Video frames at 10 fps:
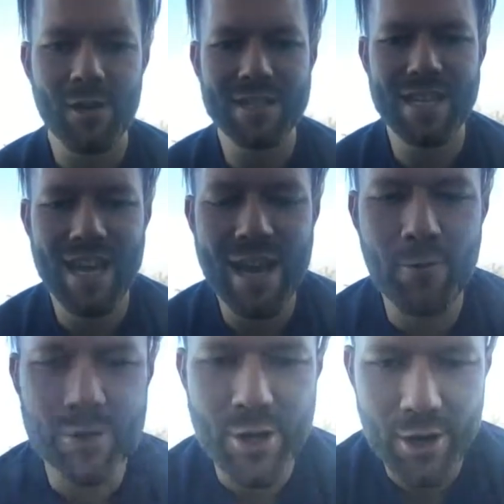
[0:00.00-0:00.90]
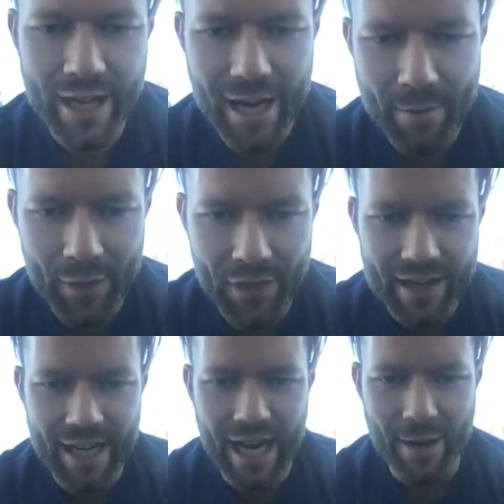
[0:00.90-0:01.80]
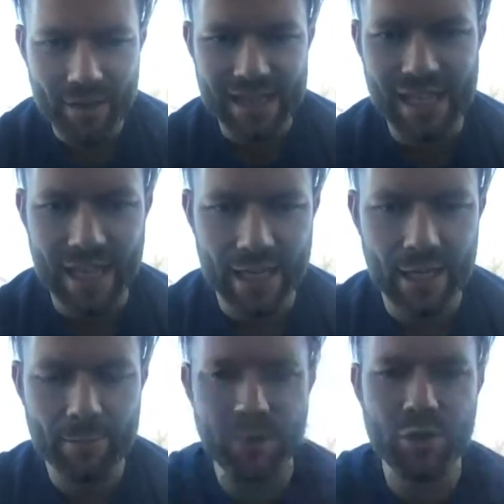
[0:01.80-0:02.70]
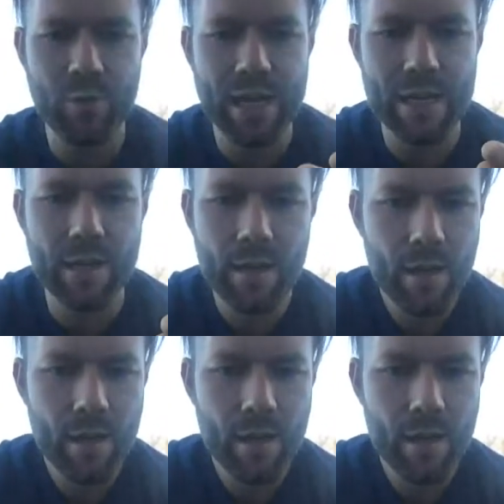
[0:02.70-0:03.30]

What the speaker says: and today we're talking about the common link between